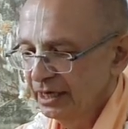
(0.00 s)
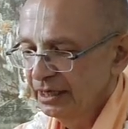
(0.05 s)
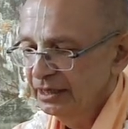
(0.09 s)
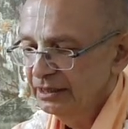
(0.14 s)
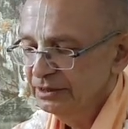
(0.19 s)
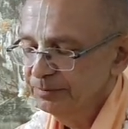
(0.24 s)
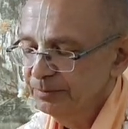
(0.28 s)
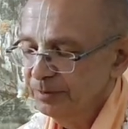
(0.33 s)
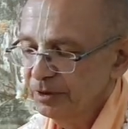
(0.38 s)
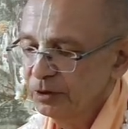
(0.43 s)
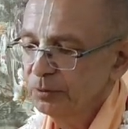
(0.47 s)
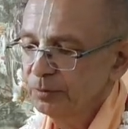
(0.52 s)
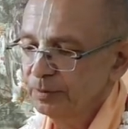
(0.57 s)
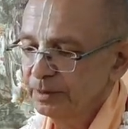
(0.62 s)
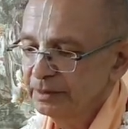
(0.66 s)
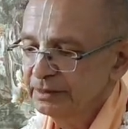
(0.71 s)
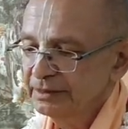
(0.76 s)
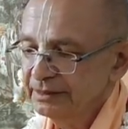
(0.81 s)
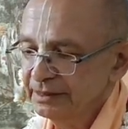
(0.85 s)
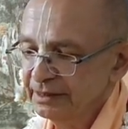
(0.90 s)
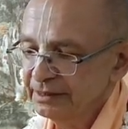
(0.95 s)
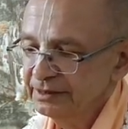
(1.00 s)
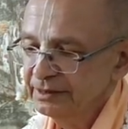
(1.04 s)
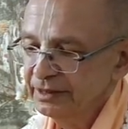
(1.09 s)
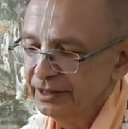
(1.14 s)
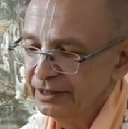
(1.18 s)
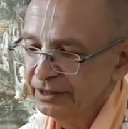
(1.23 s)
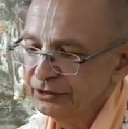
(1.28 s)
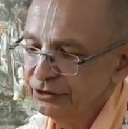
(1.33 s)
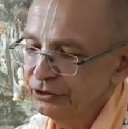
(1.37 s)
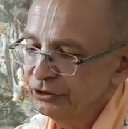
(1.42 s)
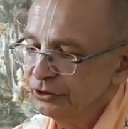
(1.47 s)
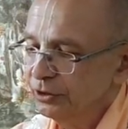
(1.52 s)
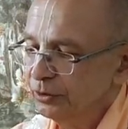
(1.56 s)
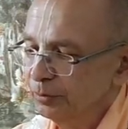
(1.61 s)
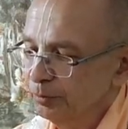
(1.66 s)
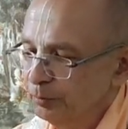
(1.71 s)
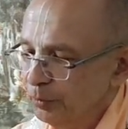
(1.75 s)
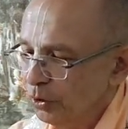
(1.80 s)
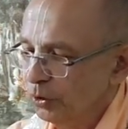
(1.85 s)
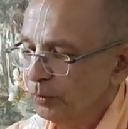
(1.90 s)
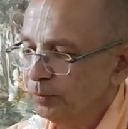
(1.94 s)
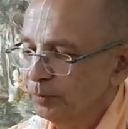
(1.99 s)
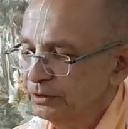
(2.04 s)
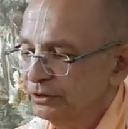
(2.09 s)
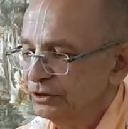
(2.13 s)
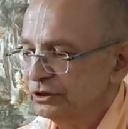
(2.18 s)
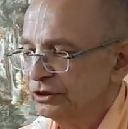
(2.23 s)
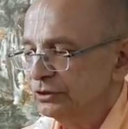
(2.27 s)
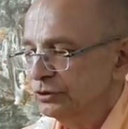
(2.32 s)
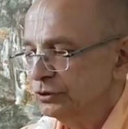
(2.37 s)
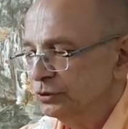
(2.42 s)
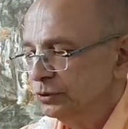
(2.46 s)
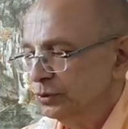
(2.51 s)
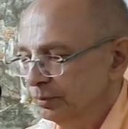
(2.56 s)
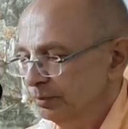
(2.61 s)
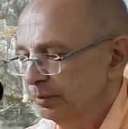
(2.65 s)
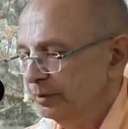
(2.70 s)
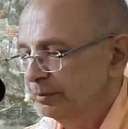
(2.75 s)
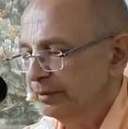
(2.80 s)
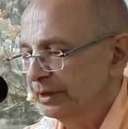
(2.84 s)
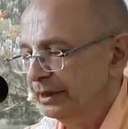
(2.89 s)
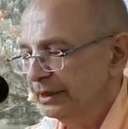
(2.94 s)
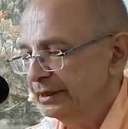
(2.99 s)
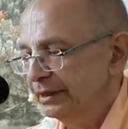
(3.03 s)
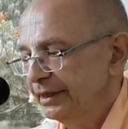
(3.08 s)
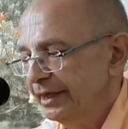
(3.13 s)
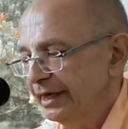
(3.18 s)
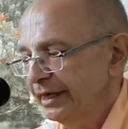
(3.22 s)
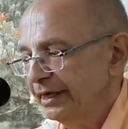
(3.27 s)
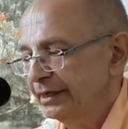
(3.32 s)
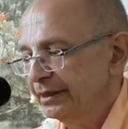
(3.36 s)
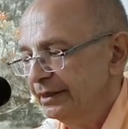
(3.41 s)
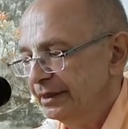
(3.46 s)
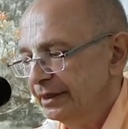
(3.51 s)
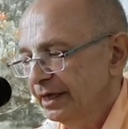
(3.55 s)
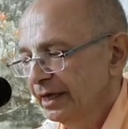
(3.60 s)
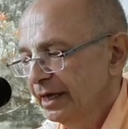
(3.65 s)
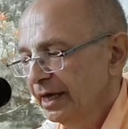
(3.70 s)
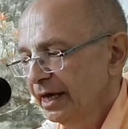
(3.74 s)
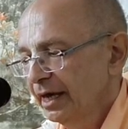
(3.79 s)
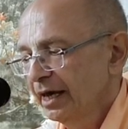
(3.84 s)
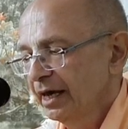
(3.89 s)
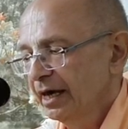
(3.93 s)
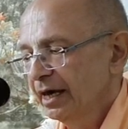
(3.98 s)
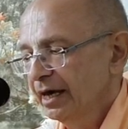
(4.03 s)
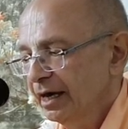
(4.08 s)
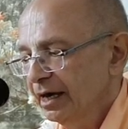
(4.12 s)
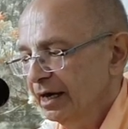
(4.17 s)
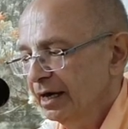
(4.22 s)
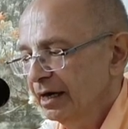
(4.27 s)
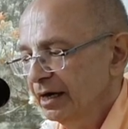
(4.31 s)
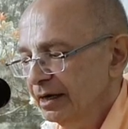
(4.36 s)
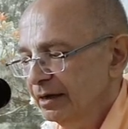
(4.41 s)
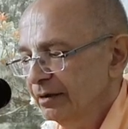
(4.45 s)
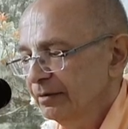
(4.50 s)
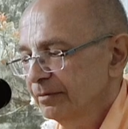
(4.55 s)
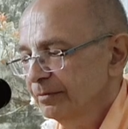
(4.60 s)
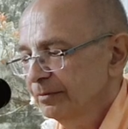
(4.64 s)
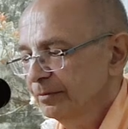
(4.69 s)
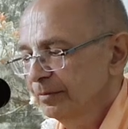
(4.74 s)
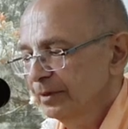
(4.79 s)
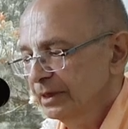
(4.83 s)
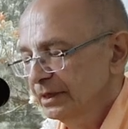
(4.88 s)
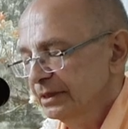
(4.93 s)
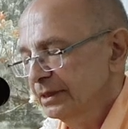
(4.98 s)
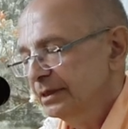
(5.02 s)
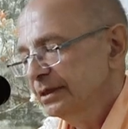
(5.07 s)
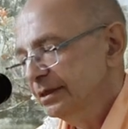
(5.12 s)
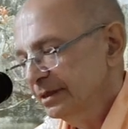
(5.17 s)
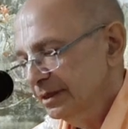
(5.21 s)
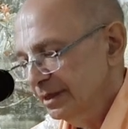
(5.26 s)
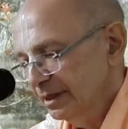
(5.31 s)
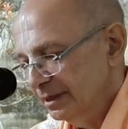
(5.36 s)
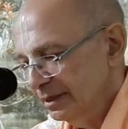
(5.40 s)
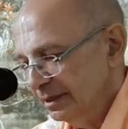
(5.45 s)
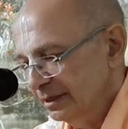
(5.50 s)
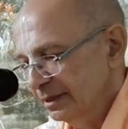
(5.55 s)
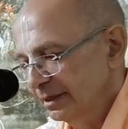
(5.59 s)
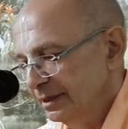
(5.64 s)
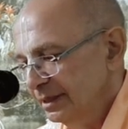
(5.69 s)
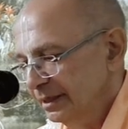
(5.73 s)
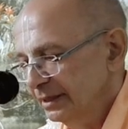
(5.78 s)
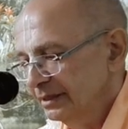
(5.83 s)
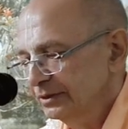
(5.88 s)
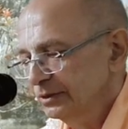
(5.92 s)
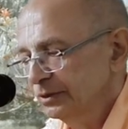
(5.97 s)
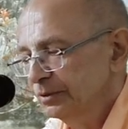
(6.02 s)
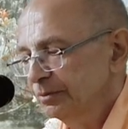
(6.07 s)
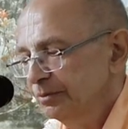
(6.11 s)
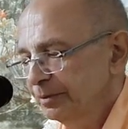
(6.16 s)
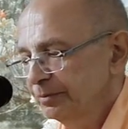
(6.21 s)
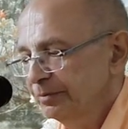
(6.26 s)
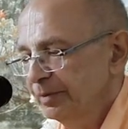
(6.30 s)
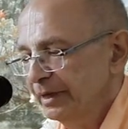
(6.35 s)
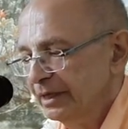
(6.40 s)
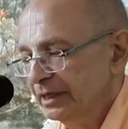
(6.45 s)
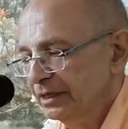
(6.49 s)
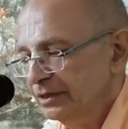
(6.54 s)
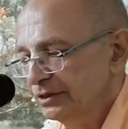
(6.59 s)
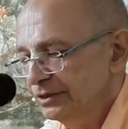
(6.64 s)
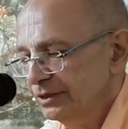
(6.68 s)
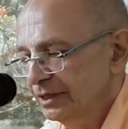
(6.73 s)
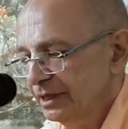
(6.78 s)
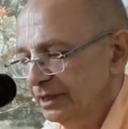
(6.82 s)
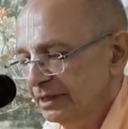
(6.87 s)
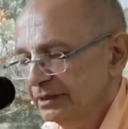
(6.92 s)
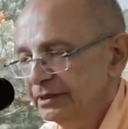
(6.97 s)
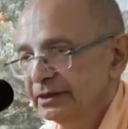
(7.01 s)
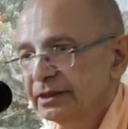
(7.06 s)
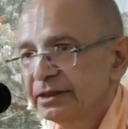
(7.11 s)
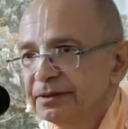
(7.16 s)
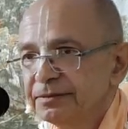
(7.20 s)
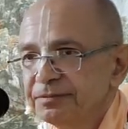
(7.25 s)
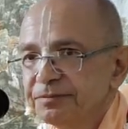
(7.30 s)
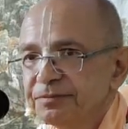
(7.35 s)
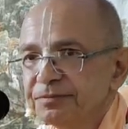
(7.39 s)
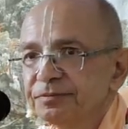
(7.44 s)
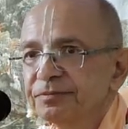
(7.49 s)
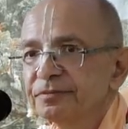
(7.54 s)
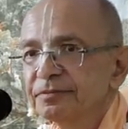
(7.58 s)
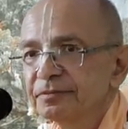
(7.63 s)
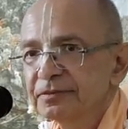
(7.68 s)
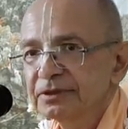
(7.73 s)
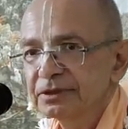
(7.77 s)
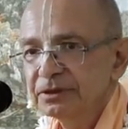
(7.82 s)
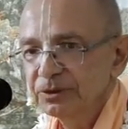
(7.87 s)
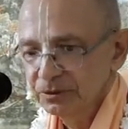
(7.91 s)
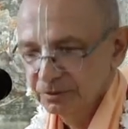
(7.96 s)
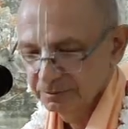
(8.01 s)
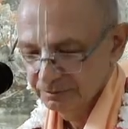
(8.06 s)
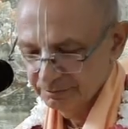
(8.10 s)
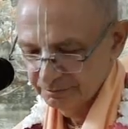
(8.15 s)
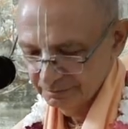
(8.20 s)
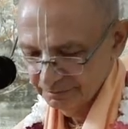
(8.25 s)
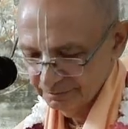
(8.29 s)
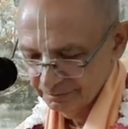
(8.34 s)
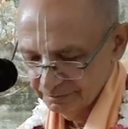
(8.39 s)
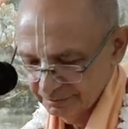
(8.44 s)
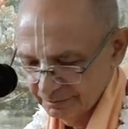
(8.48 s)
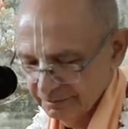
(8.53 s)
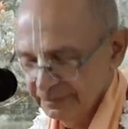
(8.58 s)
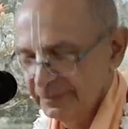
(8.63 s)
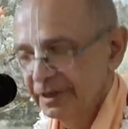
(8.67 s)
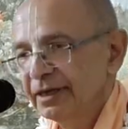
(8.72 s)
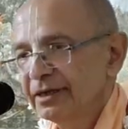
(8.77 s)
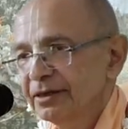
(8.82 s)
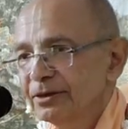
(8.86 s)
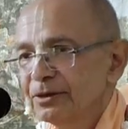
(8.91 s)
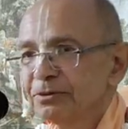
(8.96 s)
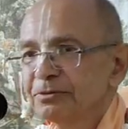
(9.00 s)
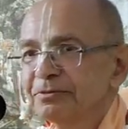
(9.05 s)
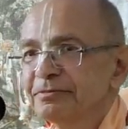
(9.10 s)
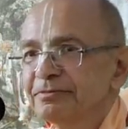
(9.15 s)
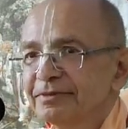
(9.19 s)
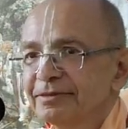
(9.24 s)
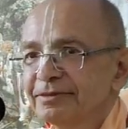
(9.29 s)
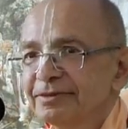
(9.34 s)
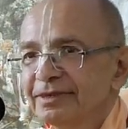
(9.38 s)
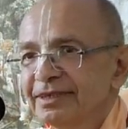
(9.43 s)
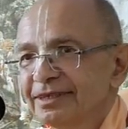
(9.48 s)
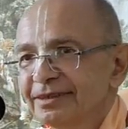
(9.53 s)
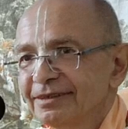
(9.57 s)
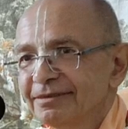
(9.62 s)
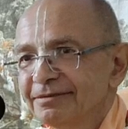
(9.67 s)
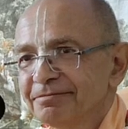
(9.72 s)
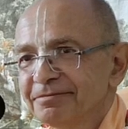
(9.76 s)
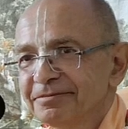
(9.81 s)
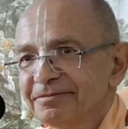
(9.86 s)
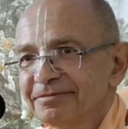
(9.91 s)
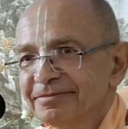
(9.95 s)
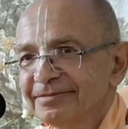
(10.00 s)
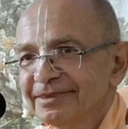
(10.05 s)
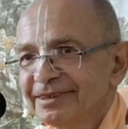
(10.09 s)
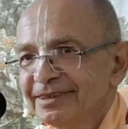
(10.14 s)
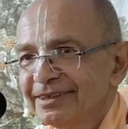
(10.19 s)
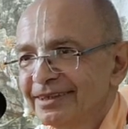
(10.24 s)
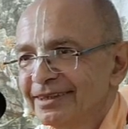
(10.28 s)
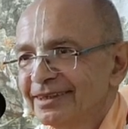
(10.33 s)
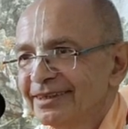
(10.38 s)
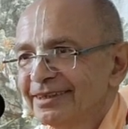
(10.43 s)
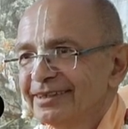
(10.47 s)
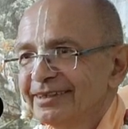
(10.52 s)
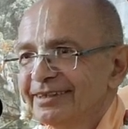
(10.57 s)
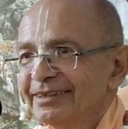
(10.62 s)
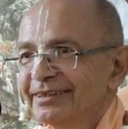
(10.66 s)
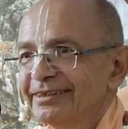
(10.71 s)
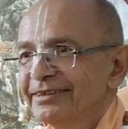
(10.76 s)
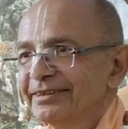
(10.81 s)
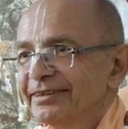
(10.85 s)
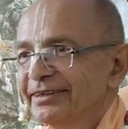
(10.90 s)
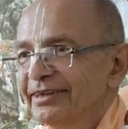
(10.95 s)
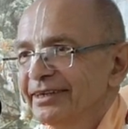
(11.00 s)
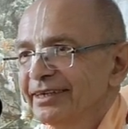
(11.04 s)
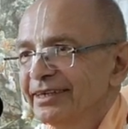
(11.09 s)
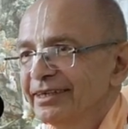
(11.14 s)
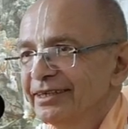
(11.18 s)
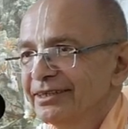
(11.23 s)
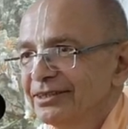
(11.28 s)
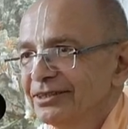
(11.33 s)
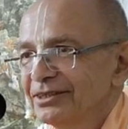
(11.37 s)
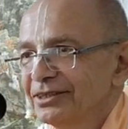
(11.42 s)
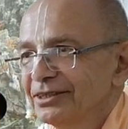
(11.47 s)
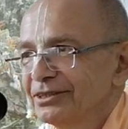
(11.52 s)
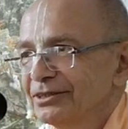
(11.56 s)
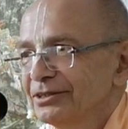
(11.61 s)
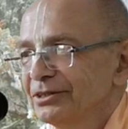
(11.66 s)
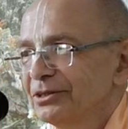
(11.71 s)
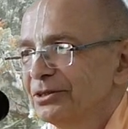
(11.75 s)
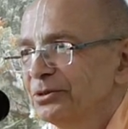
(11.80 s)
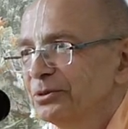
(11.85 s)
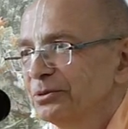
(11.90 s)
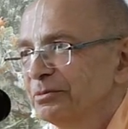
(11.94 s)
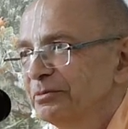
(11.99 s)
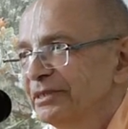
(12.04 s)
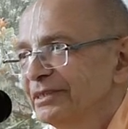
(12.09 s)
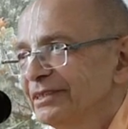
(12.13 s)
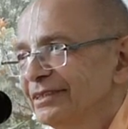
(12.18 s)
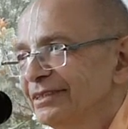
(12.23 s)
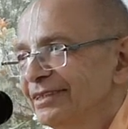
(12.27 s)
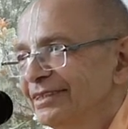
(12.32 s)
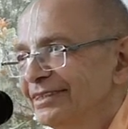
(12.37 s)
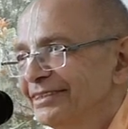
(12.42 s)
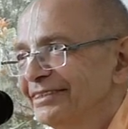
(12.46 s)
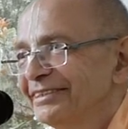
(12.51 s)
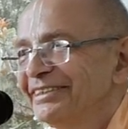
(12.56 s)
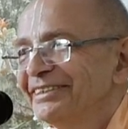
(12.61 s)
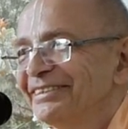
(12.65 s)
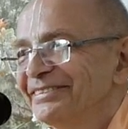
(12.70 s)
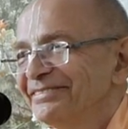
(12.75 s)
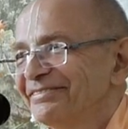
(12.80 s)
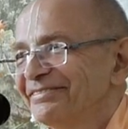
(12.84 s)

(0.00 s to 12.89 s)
As Prabhupada says, the original purpose should be maintained, uh, but uh, it has to be packaged nicely. So, thank you. I, I cannot control my tongue.